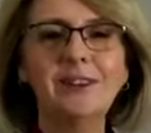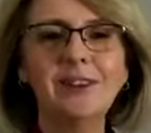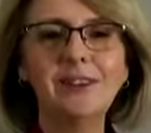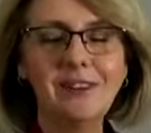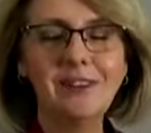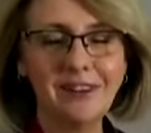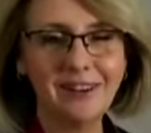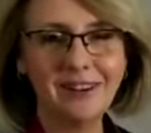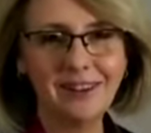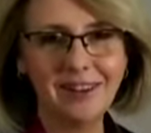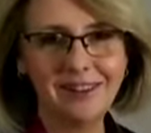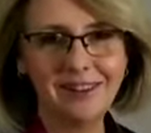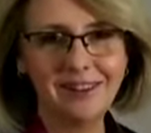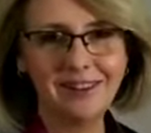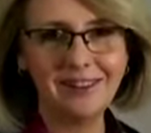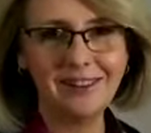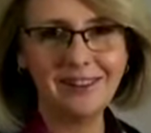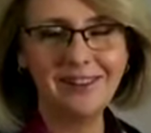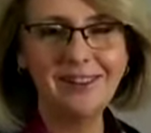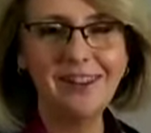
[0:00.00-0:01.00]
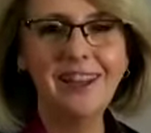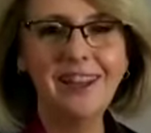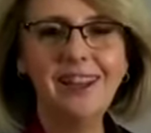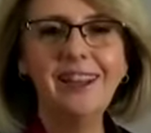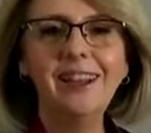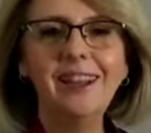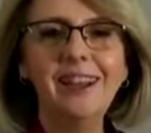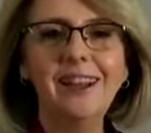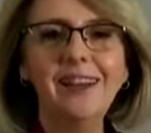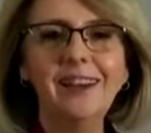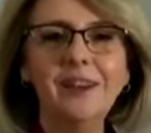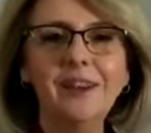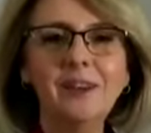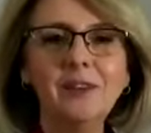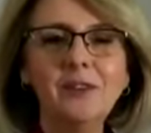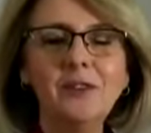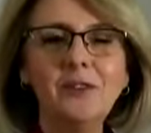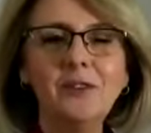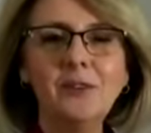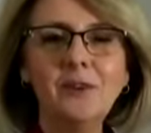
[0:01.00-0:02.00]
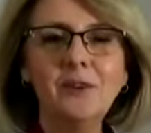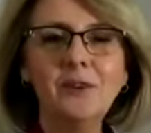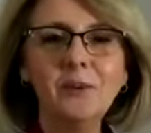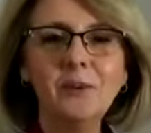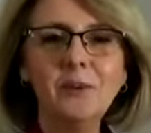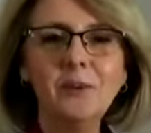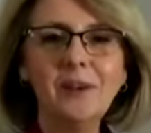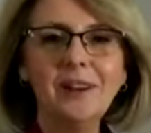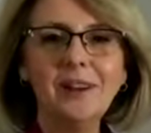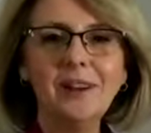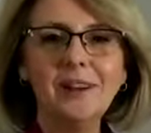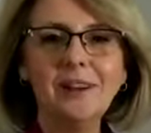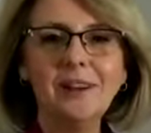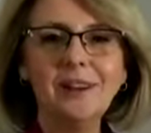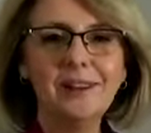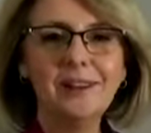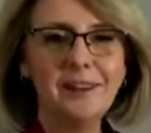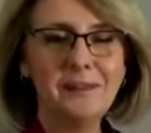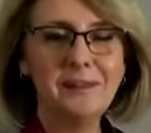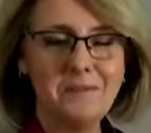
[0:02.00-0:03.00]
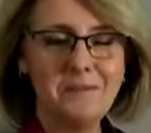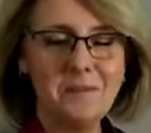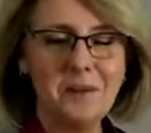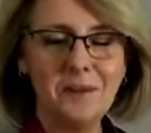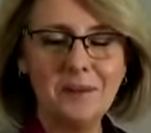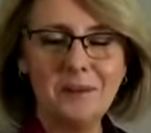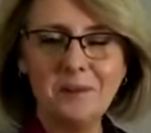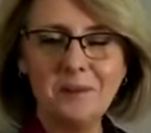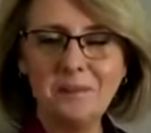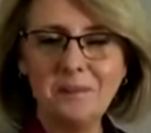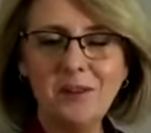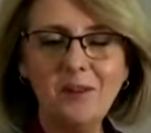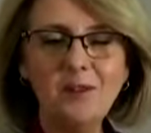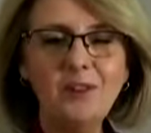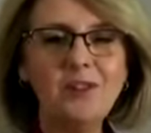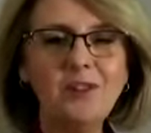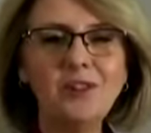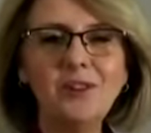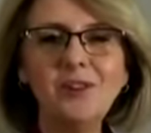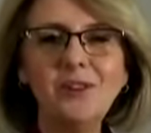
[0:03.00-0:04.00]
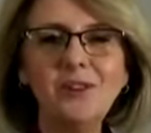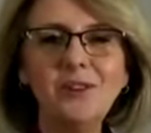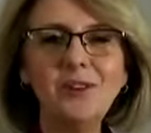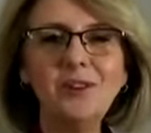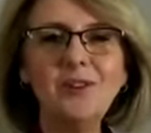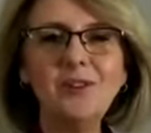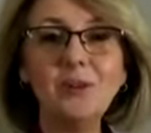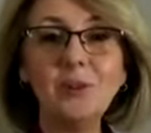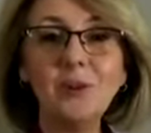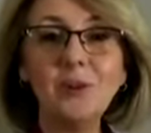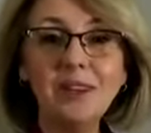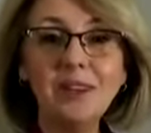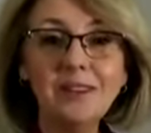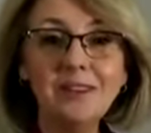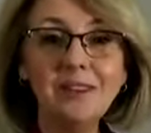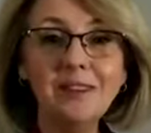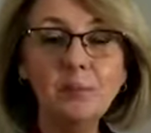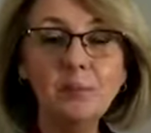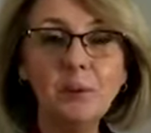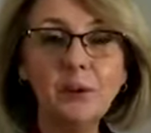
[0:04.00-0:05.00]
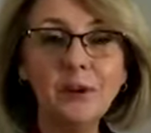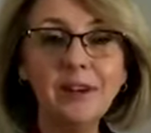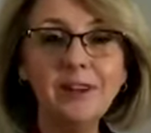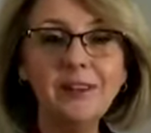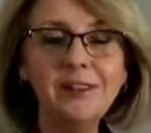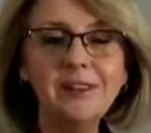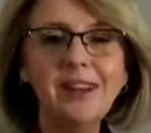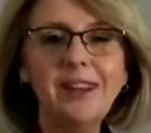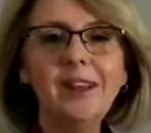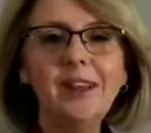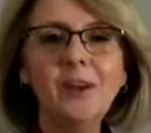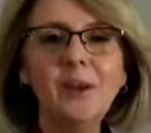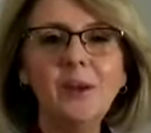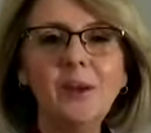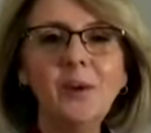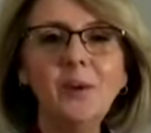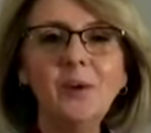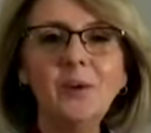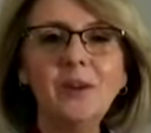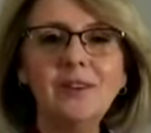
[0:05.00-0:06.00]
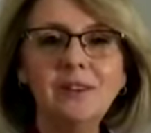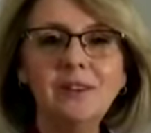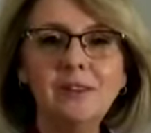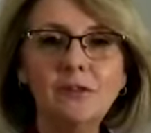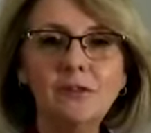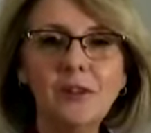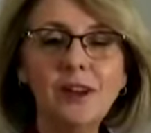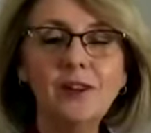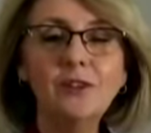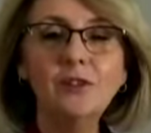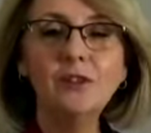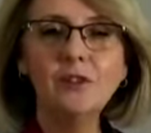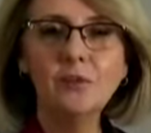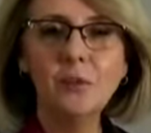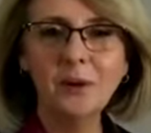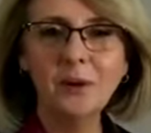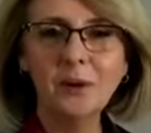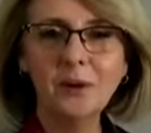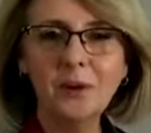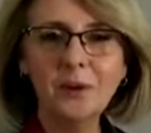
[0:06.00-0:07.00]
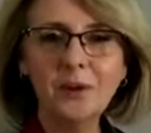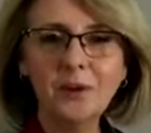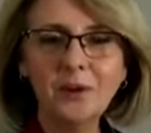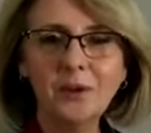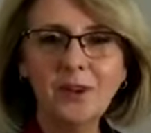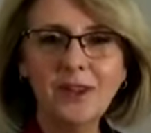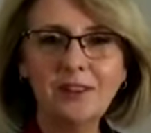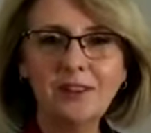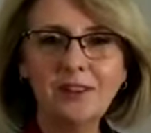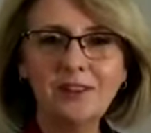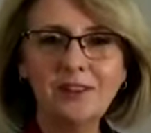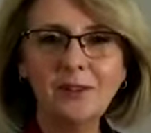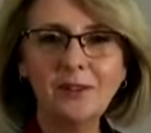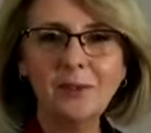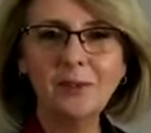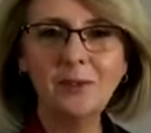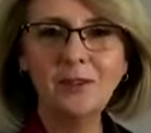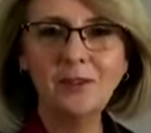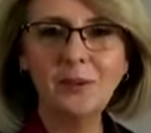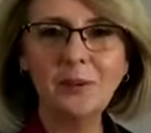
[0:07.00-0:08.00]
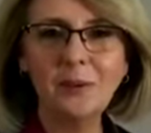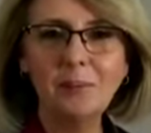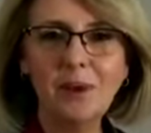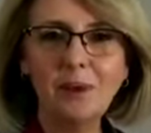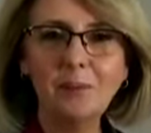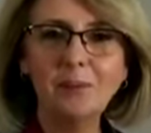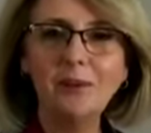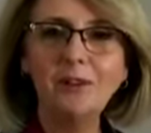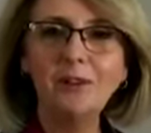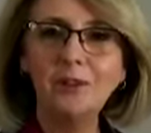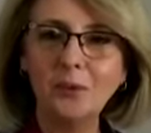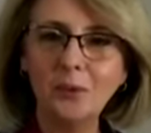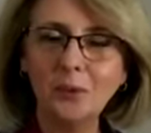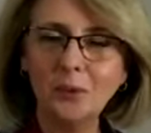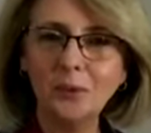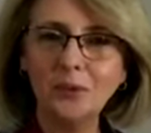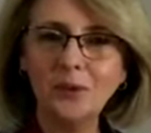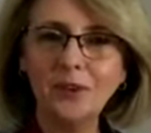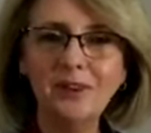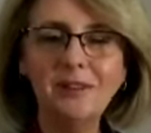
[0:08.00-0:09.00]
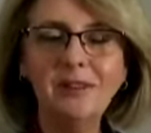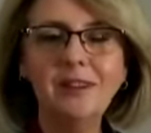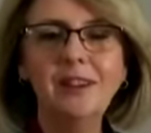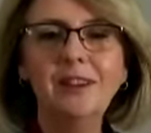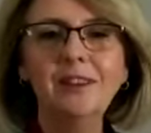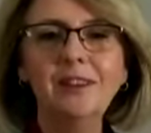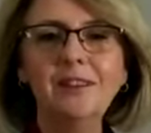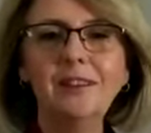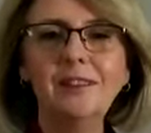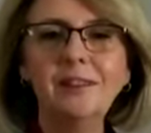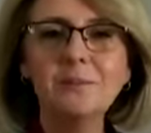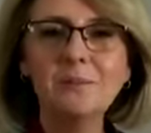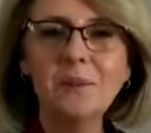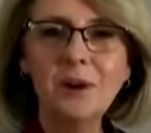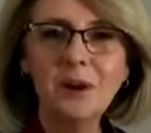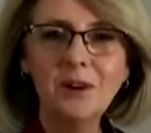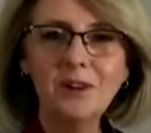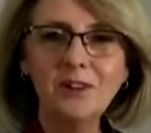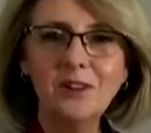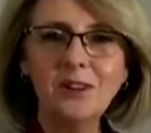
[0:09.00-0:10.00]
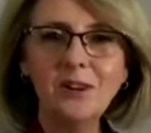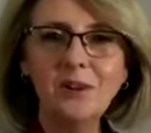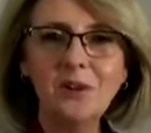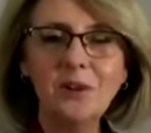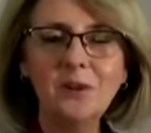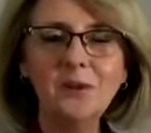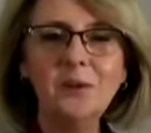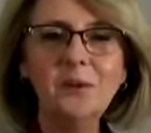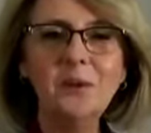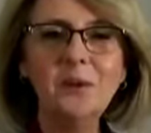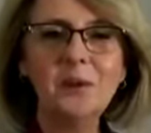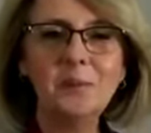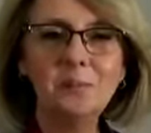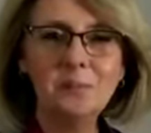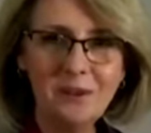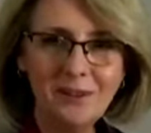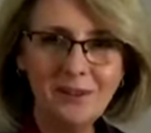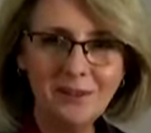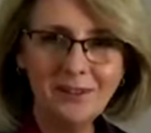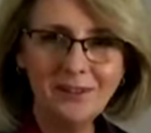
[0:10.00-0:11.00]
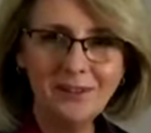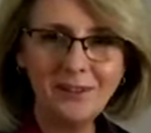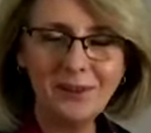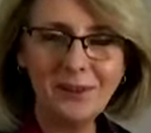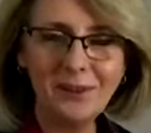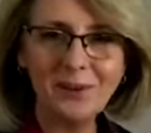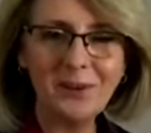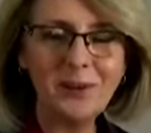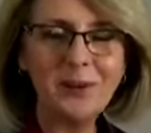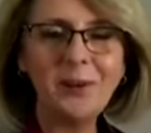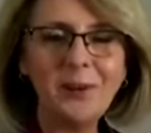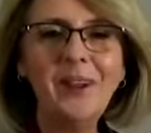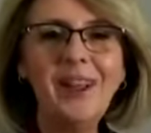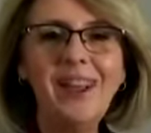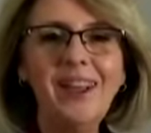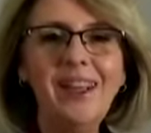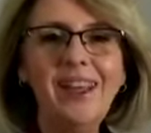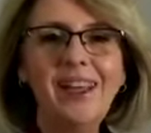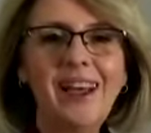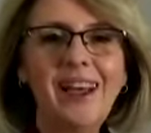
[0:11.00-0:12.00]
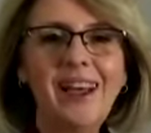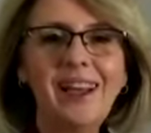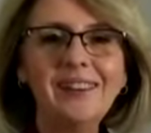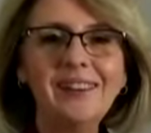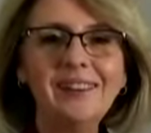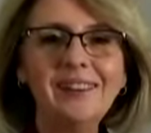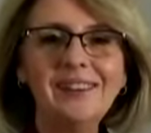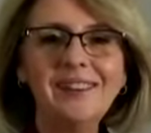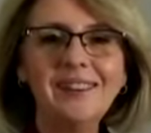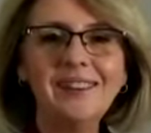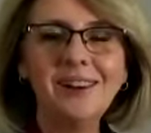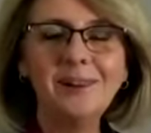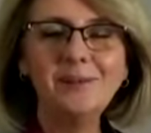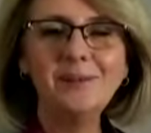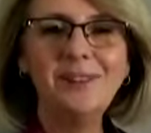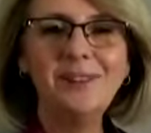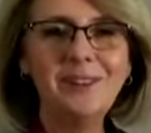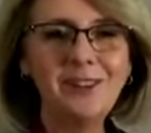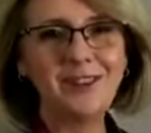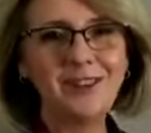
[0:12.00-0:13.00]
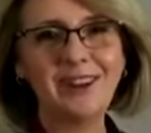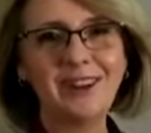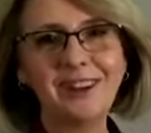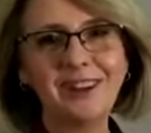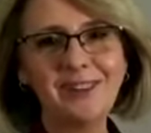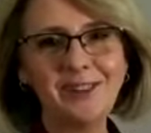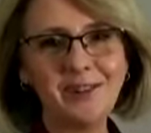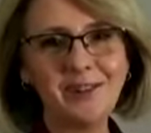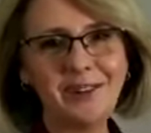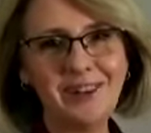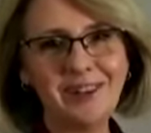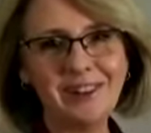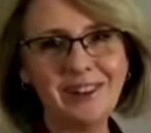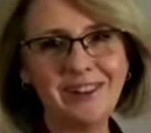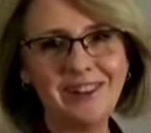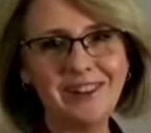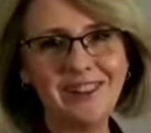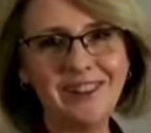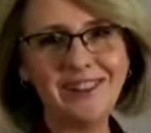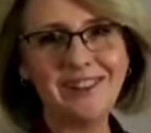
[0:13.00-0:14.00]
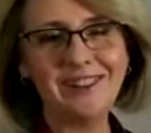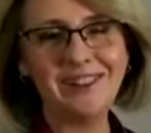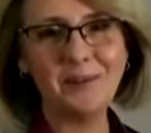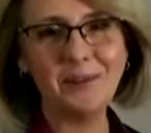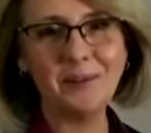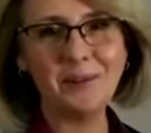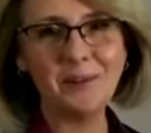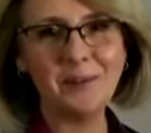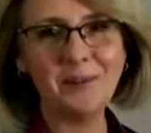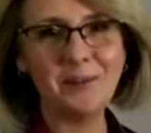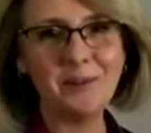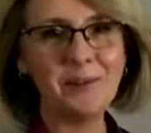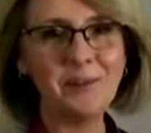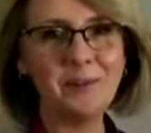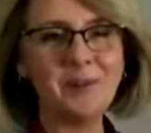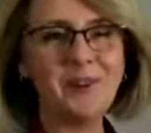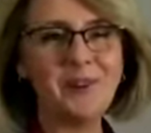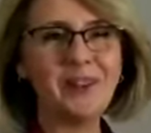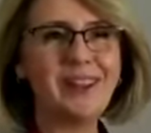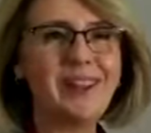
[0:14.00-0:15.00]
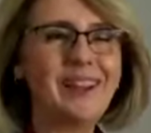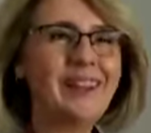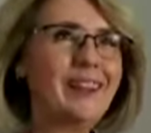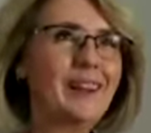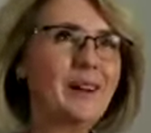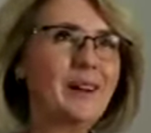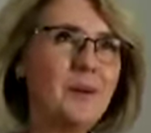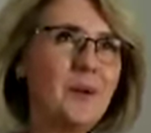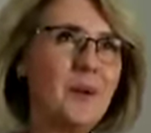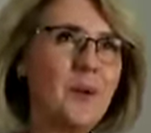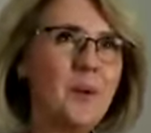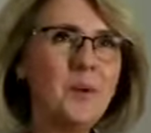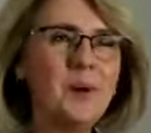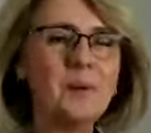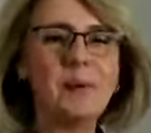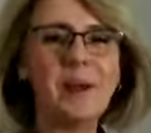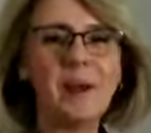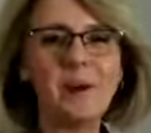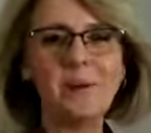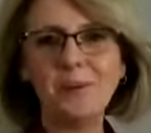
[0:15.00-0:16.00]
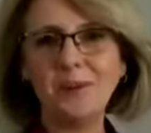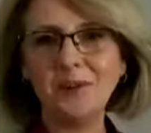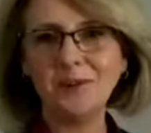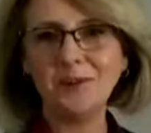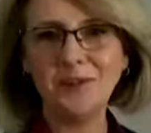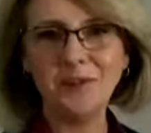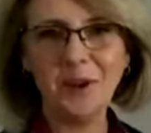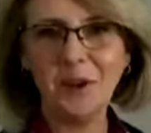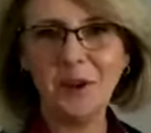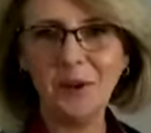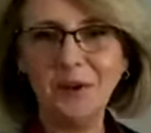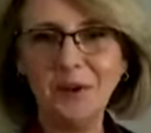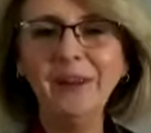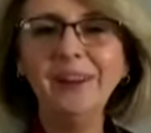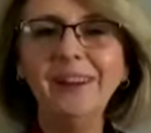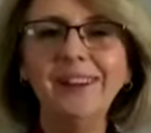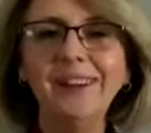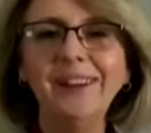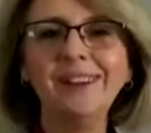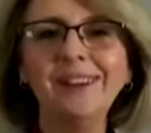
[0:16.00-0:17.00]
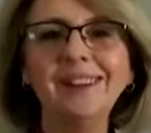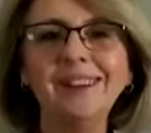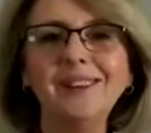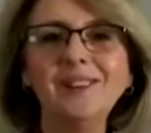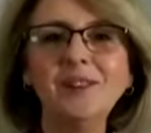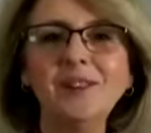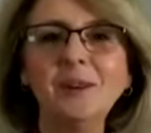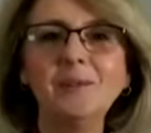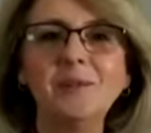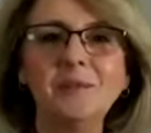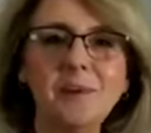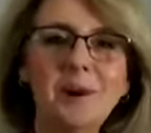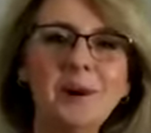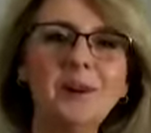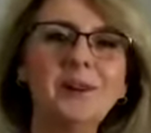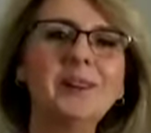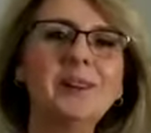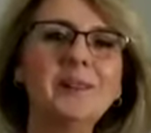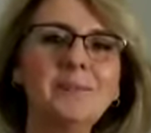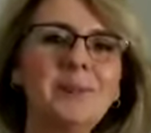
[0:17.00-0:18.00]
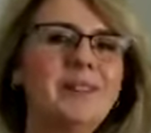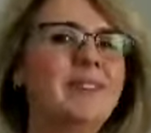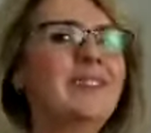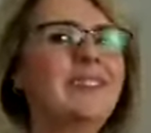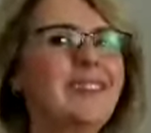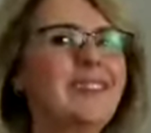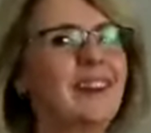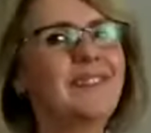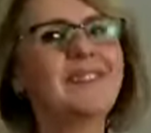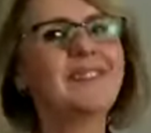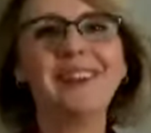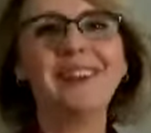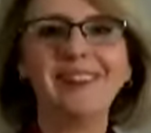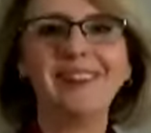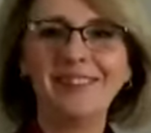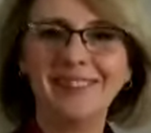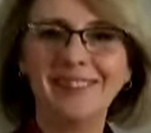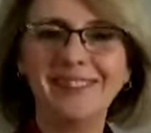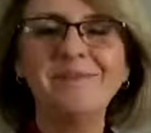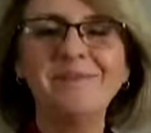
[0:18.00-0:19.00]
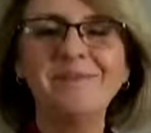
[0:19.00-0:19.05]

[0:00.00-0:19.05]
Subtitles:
delighted to introduce you to Linzi Boyd, who is the founder of One Earth, and she's also a published author. She's a marketing guru, a business guru, and I'm so delighted you're here actually, Linzi. We want to hear all about what you know in terms of marketing, business and everything else.